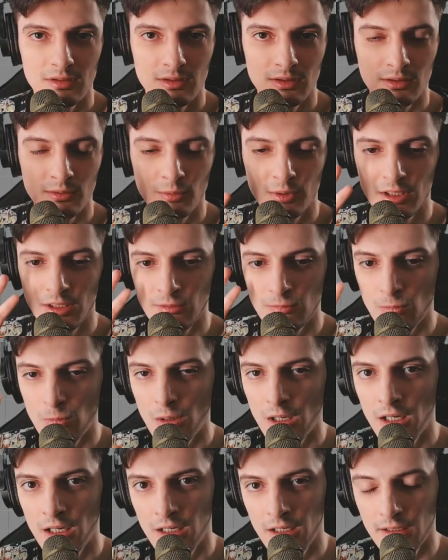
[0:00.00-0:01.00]
really
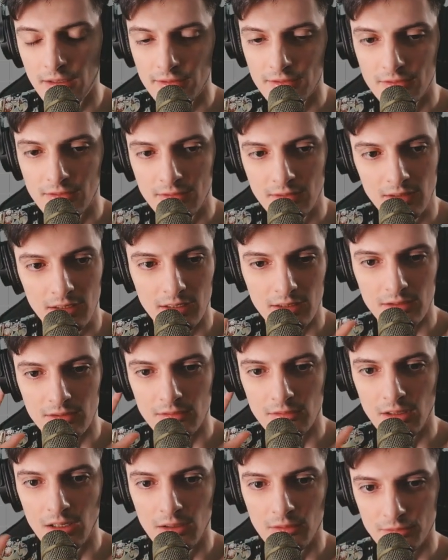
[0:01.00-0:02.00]
wide, like
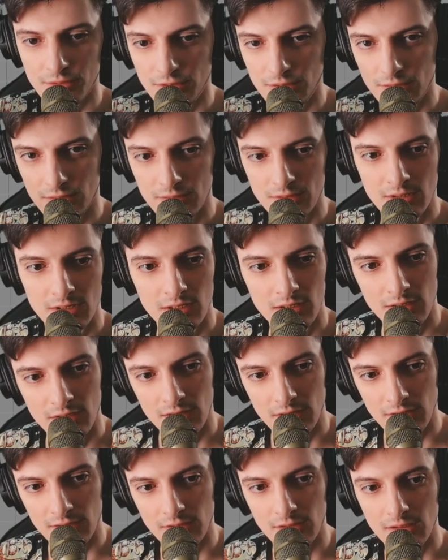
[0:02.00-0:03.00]
around you,
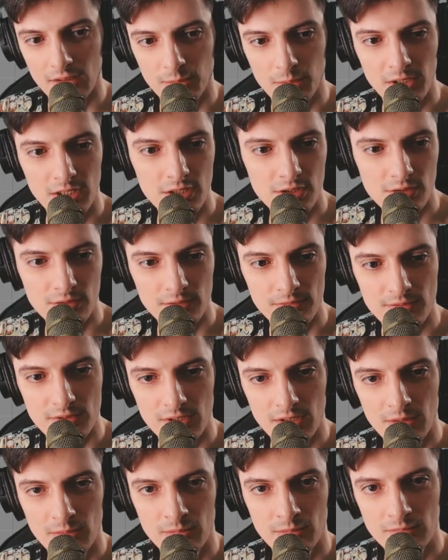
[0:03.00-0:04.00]
and the combination of
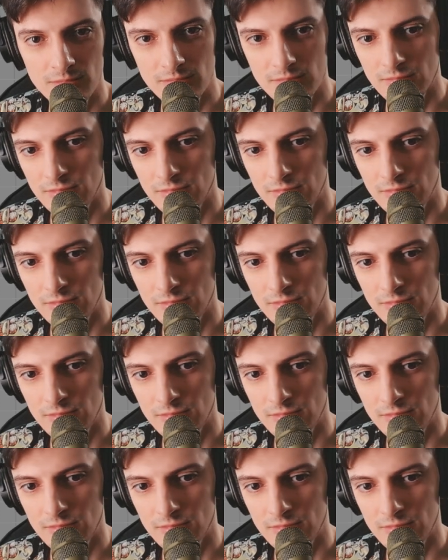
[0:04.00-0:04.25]
them